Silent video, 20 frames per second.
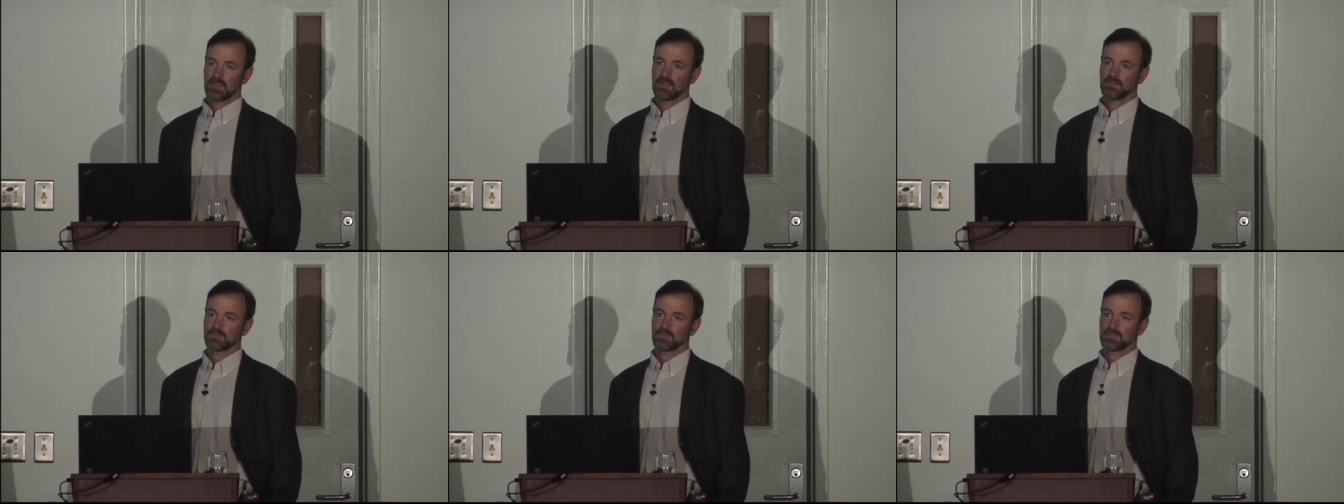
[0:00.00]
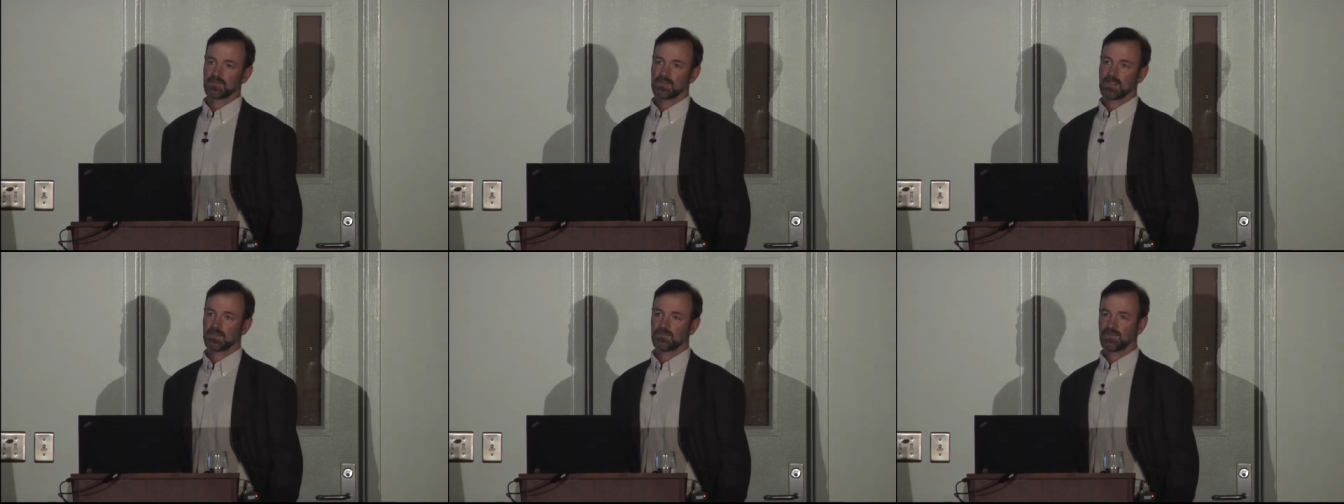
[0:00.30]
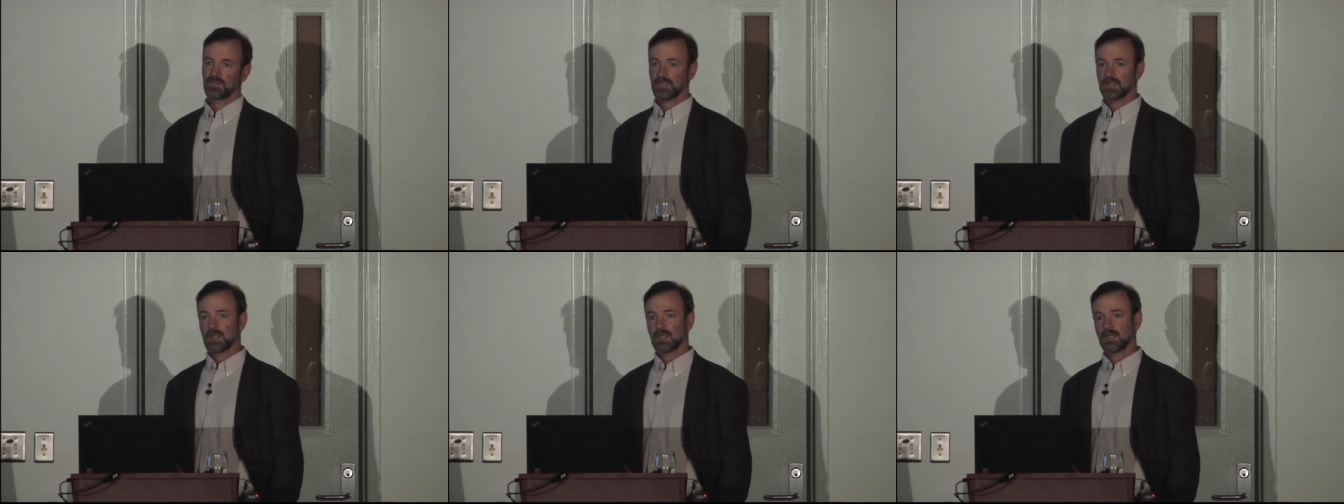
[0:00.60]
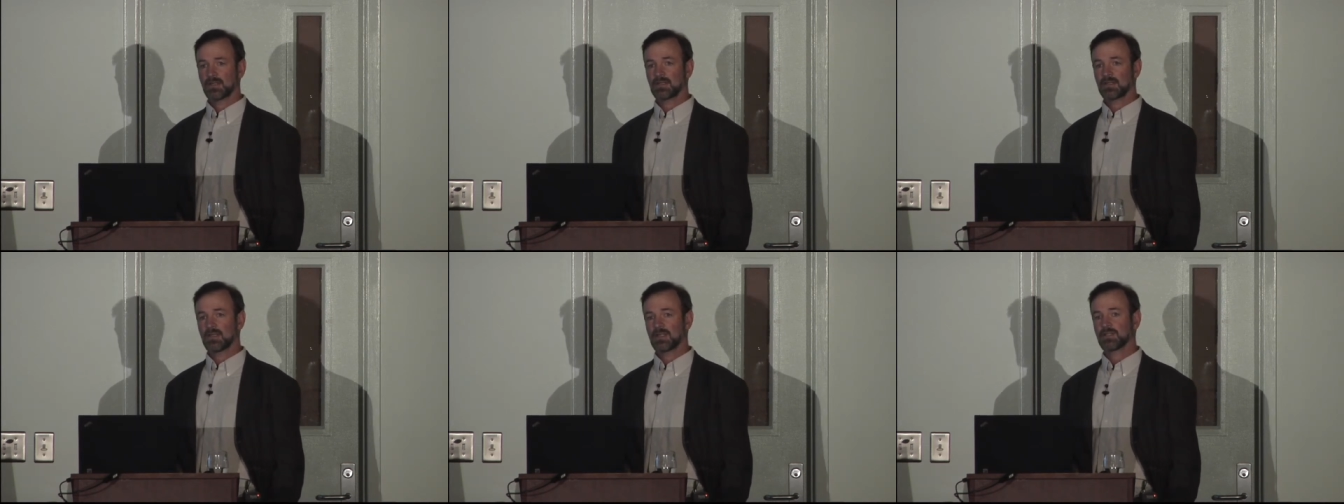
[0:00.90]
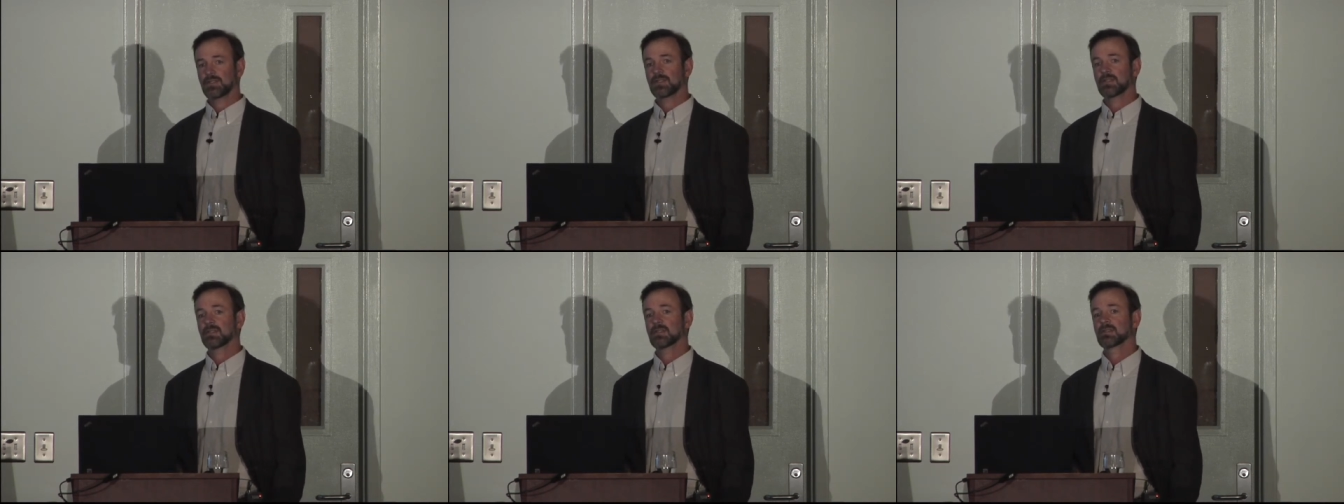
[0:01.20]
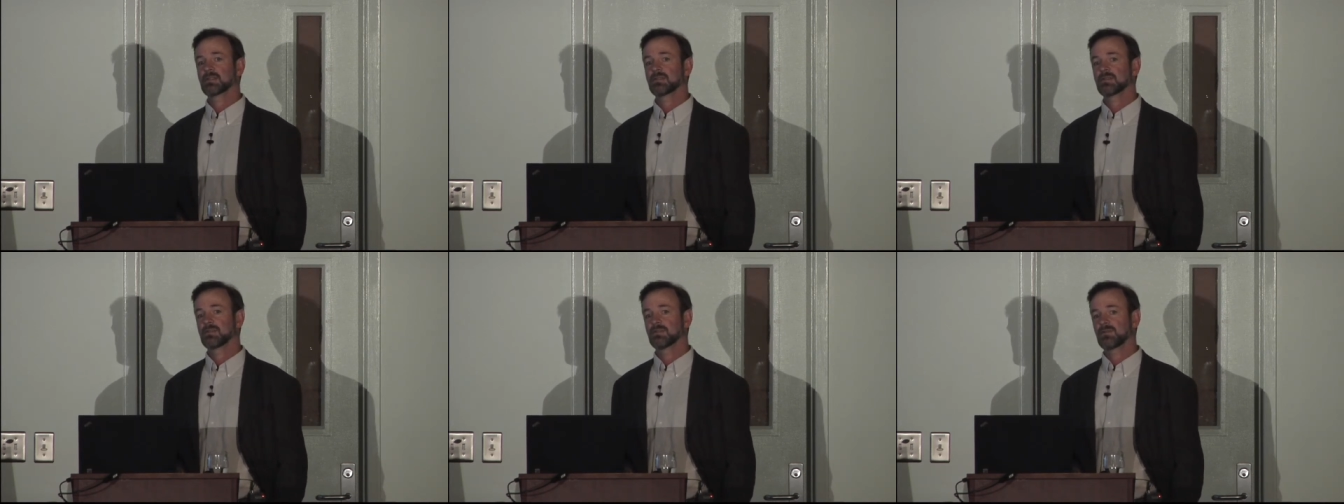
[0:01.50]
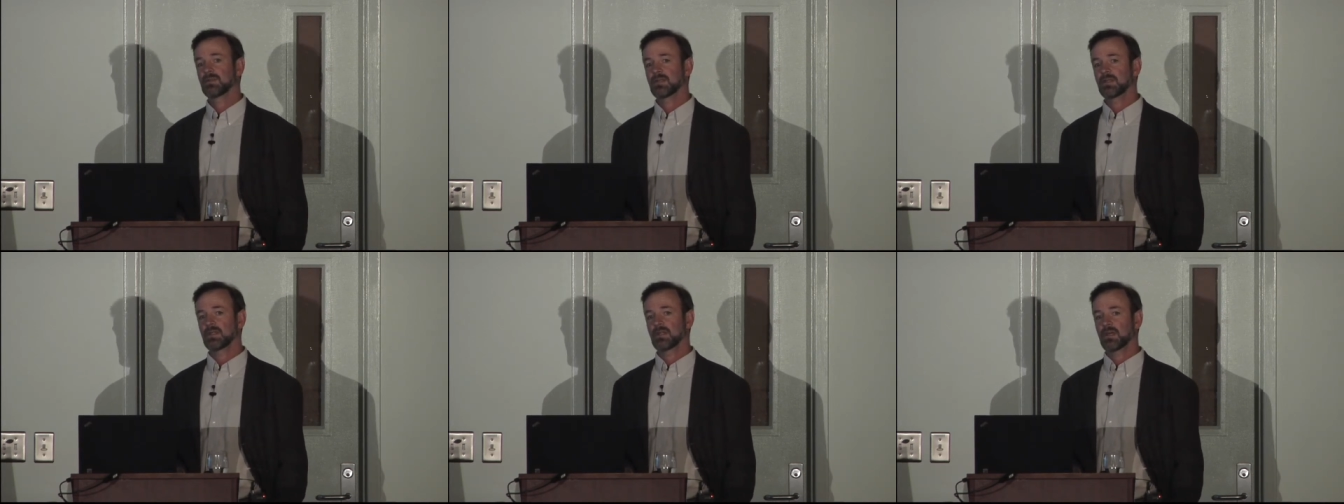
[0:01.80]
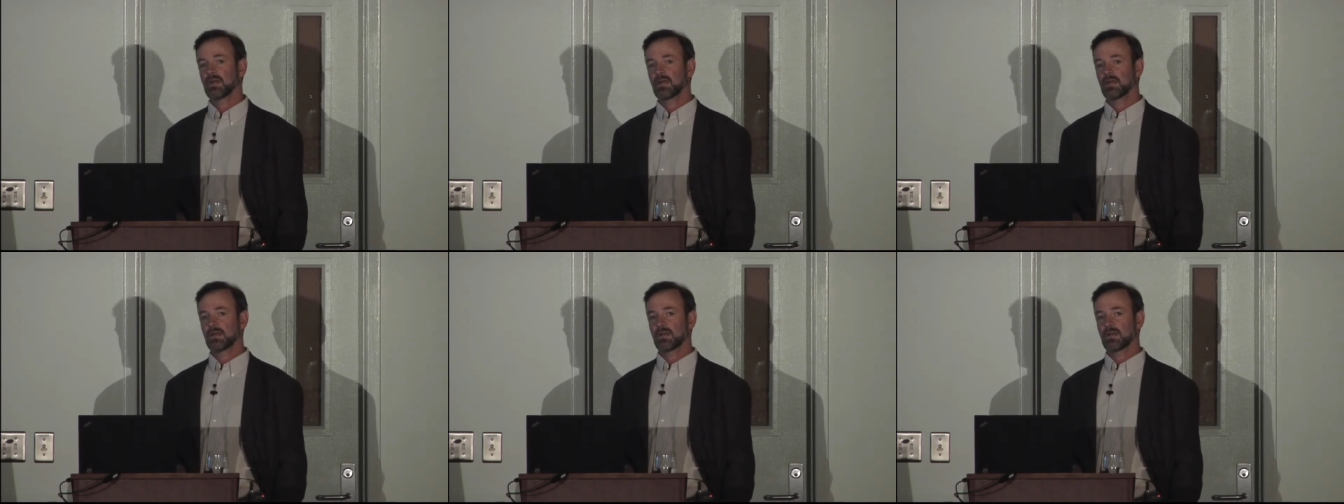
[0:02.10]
a program for the United Nations doing